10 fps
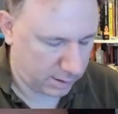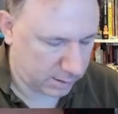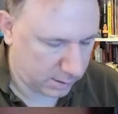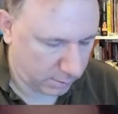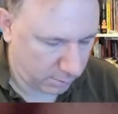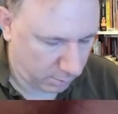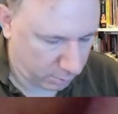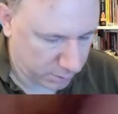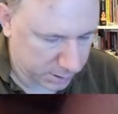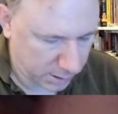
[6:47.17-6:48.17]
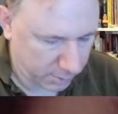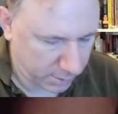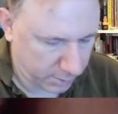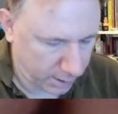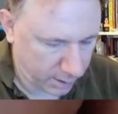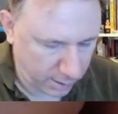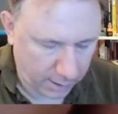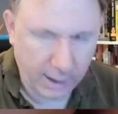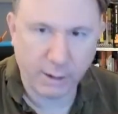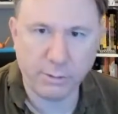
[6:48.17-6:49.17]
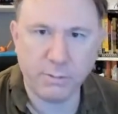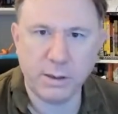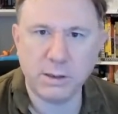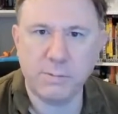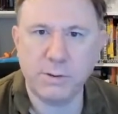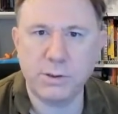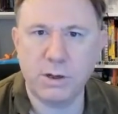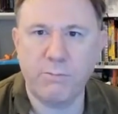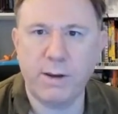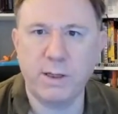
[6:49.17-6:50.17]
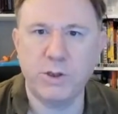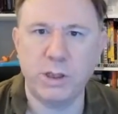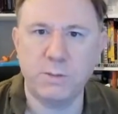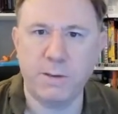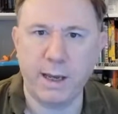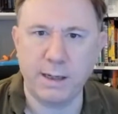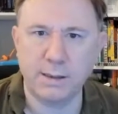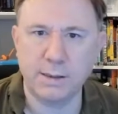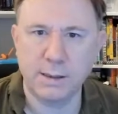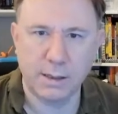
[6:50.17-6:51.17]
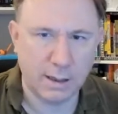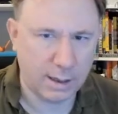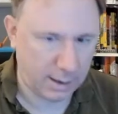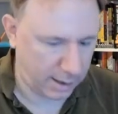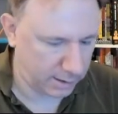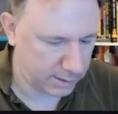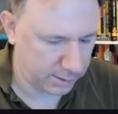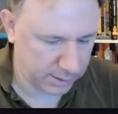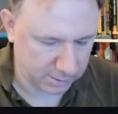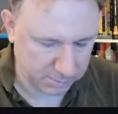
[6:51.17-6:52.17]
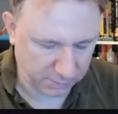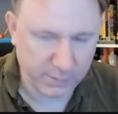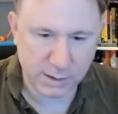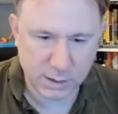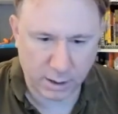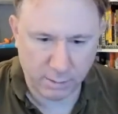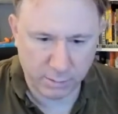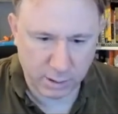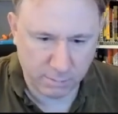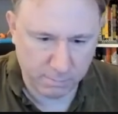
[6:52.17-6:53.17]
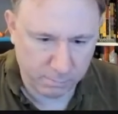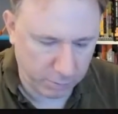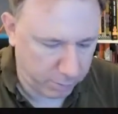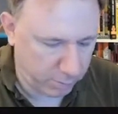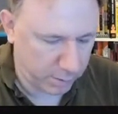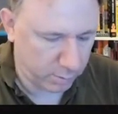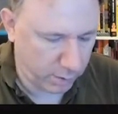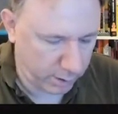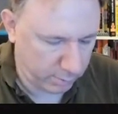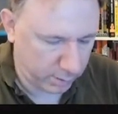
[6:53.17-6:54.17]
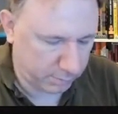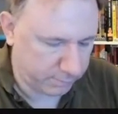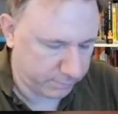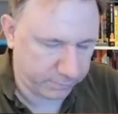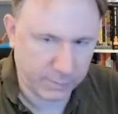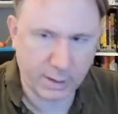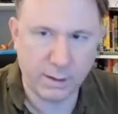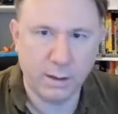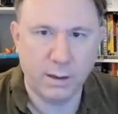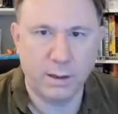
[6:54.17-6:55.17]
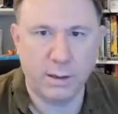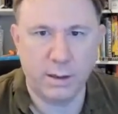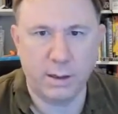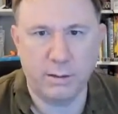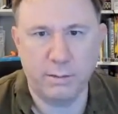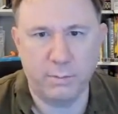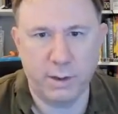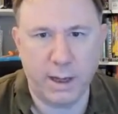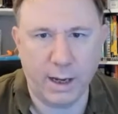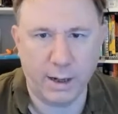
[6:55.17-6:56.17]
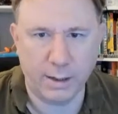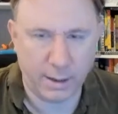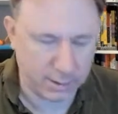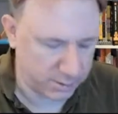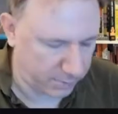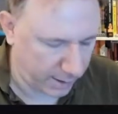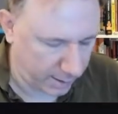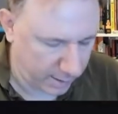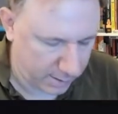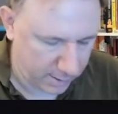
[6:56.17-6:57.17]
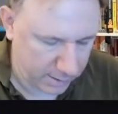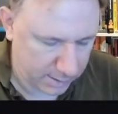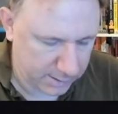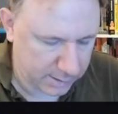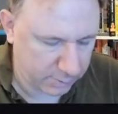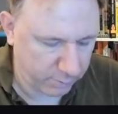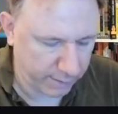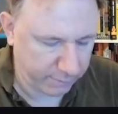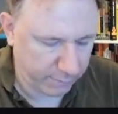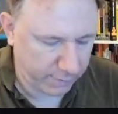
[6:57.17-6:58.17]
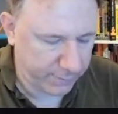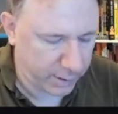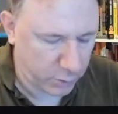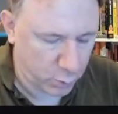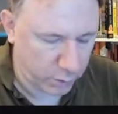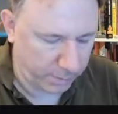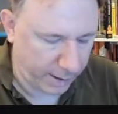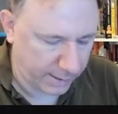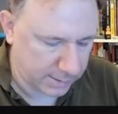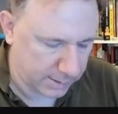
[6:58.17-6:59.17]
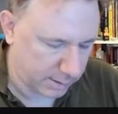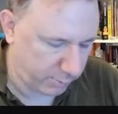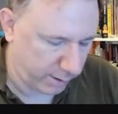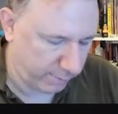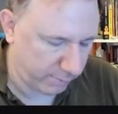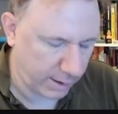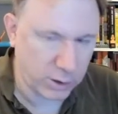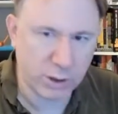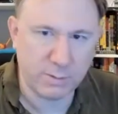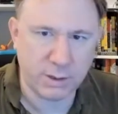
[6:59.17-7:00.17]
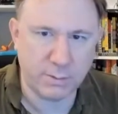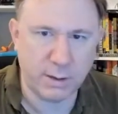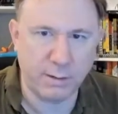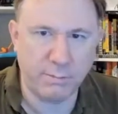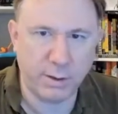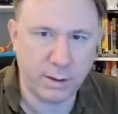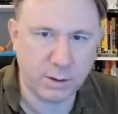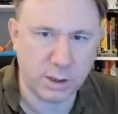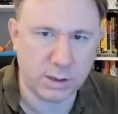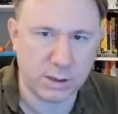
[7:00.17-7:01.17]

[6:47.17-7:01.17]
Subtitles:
So what's going on here? How am I supposed to arrange these pegs and these items? If I start with the blue and the white one, the woolly hat and the underwear, is there some way of, if I ignore the pegs, some way of arranging them into a number, just